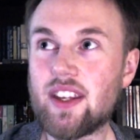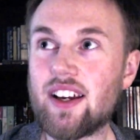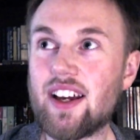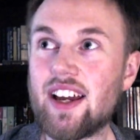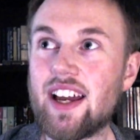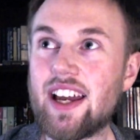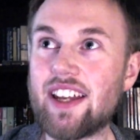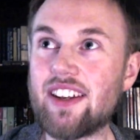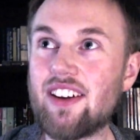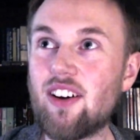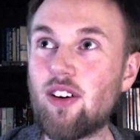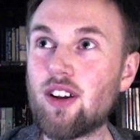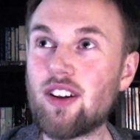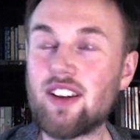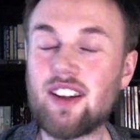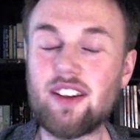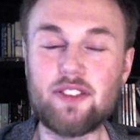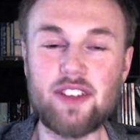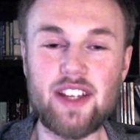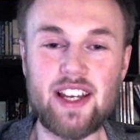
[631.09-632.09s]
In all
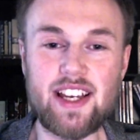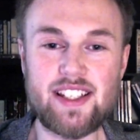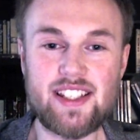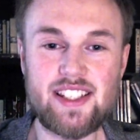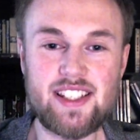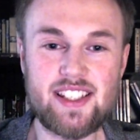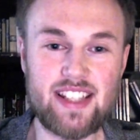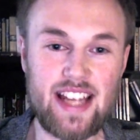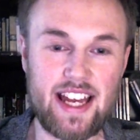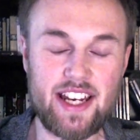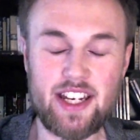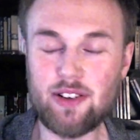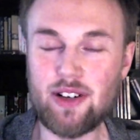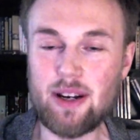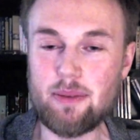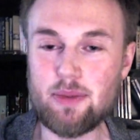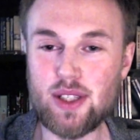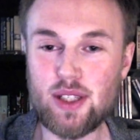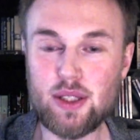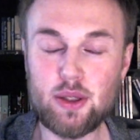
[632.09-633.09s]
of this, the
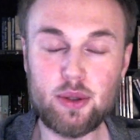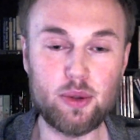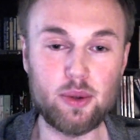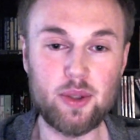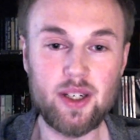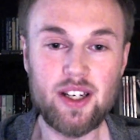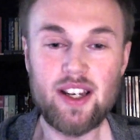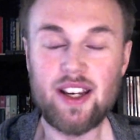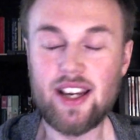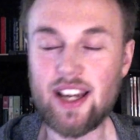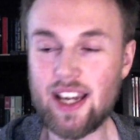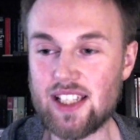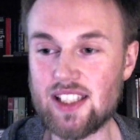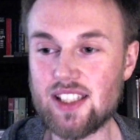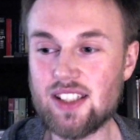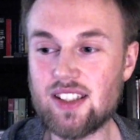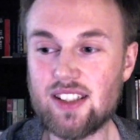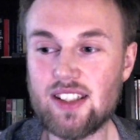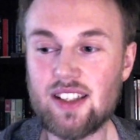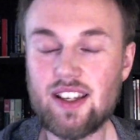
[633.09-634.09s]
Enneagram two
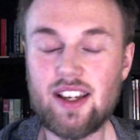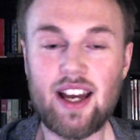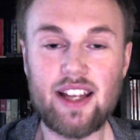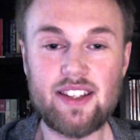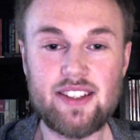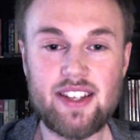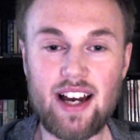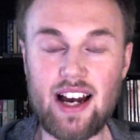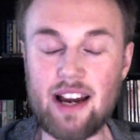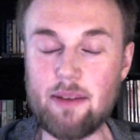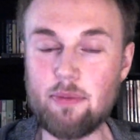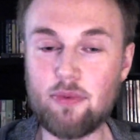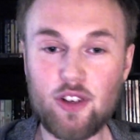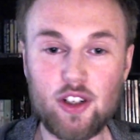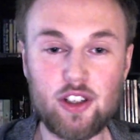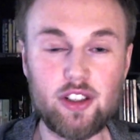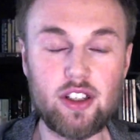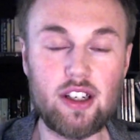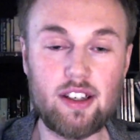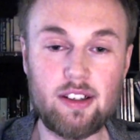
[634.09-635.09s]
is a type
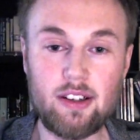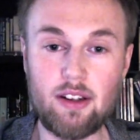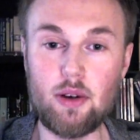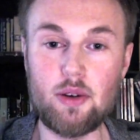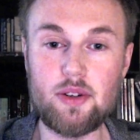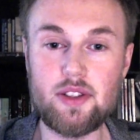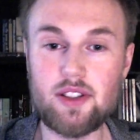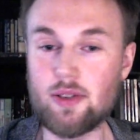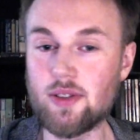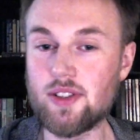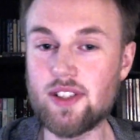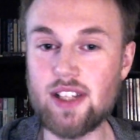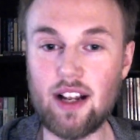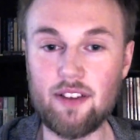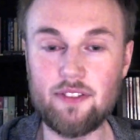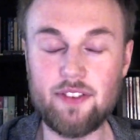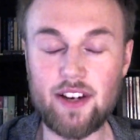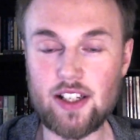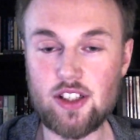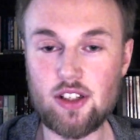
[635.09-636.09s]
very close to
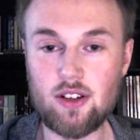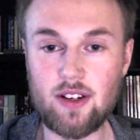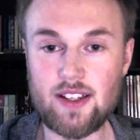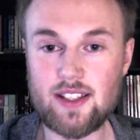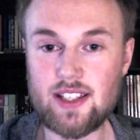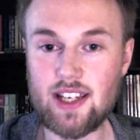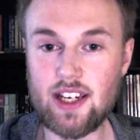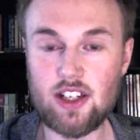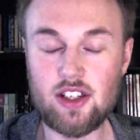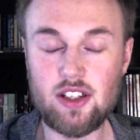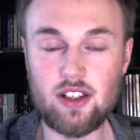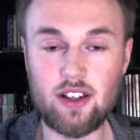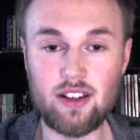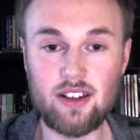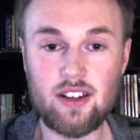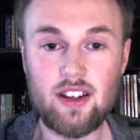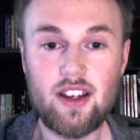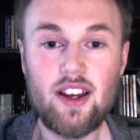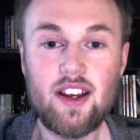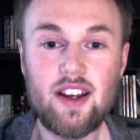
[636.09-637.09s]
self-actualization.
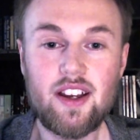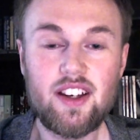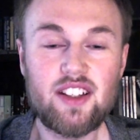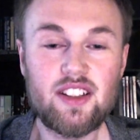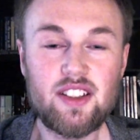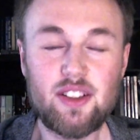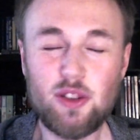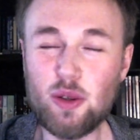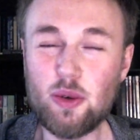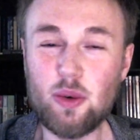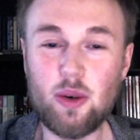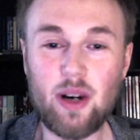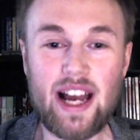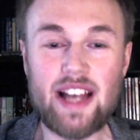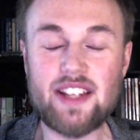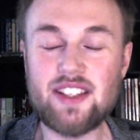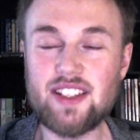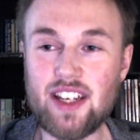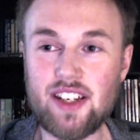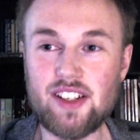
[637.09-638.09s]
You,
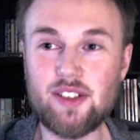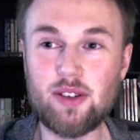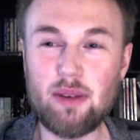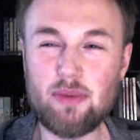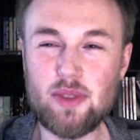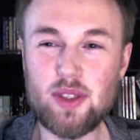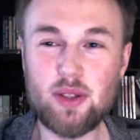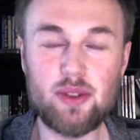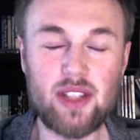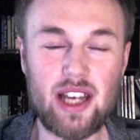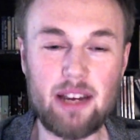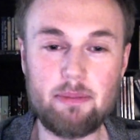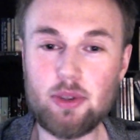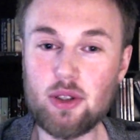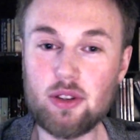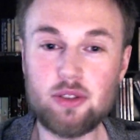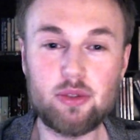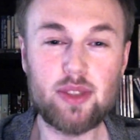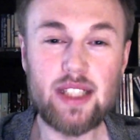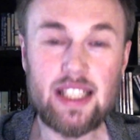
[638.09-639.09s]
as an Enneagram two type, you're
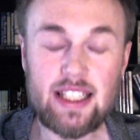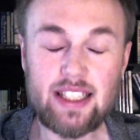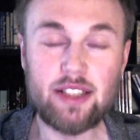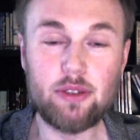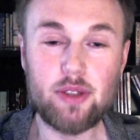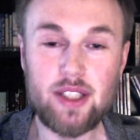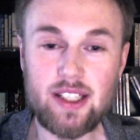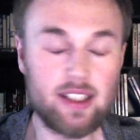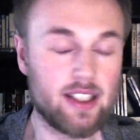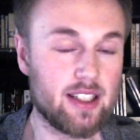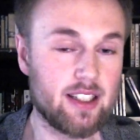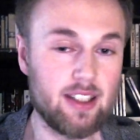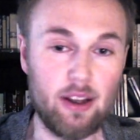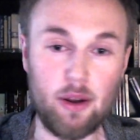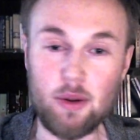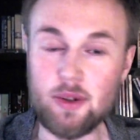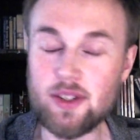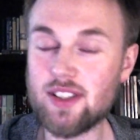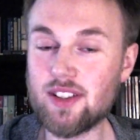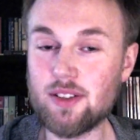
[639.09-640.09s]
really, really
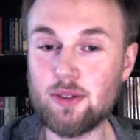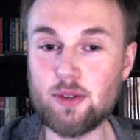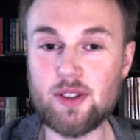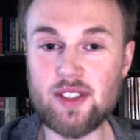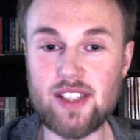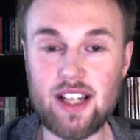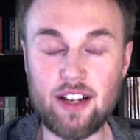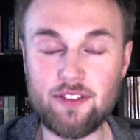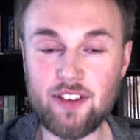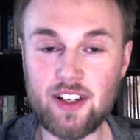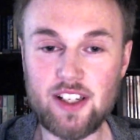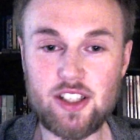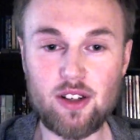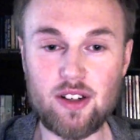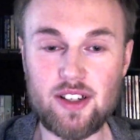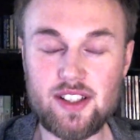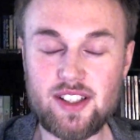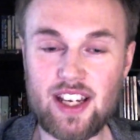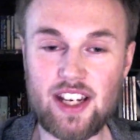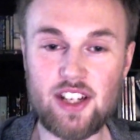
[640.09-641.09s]
close to
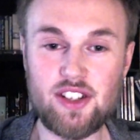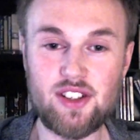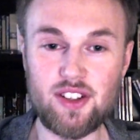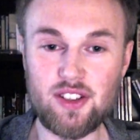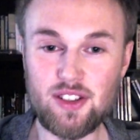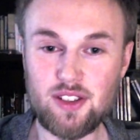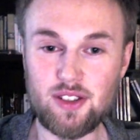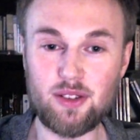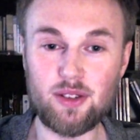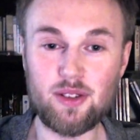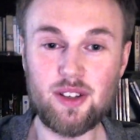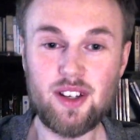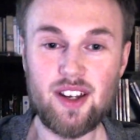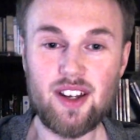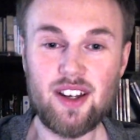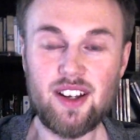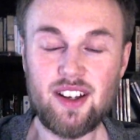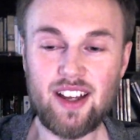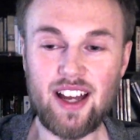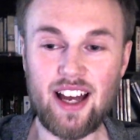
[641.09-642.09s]
self-actualization, to
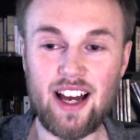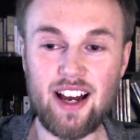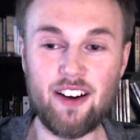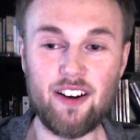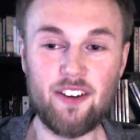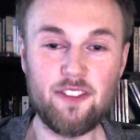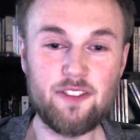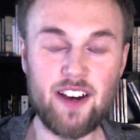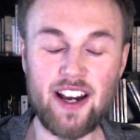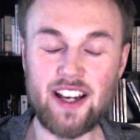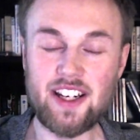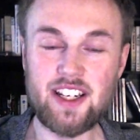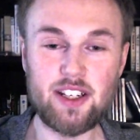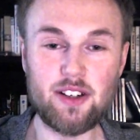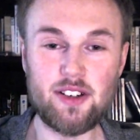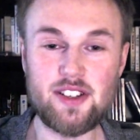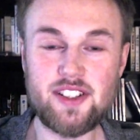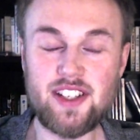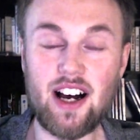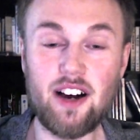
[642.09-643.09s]
uh, finding
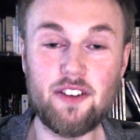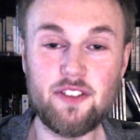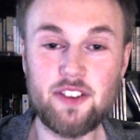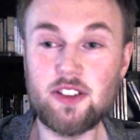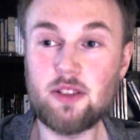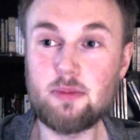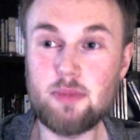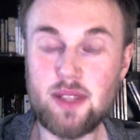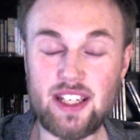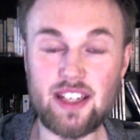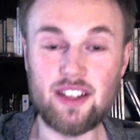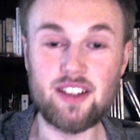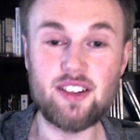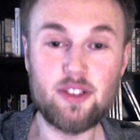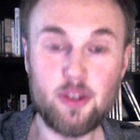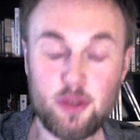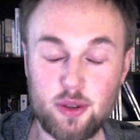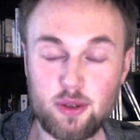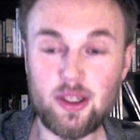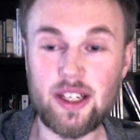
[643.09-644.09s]
yourself and to being
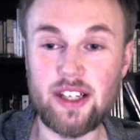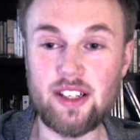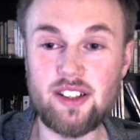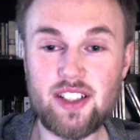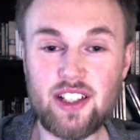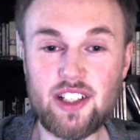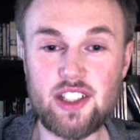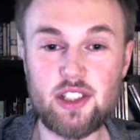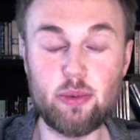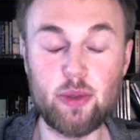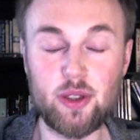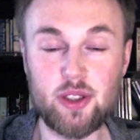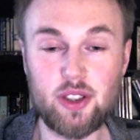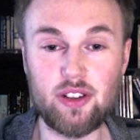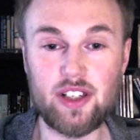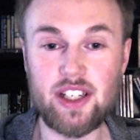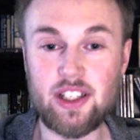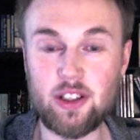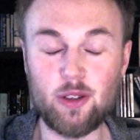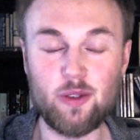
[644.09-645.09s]
truly in touch with your
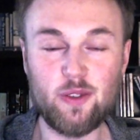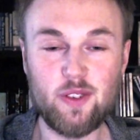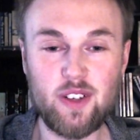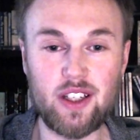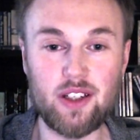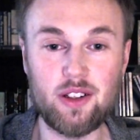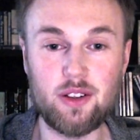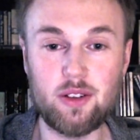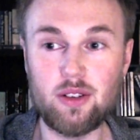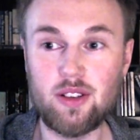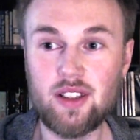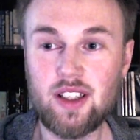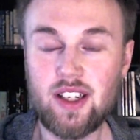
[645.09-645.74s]
inner flow.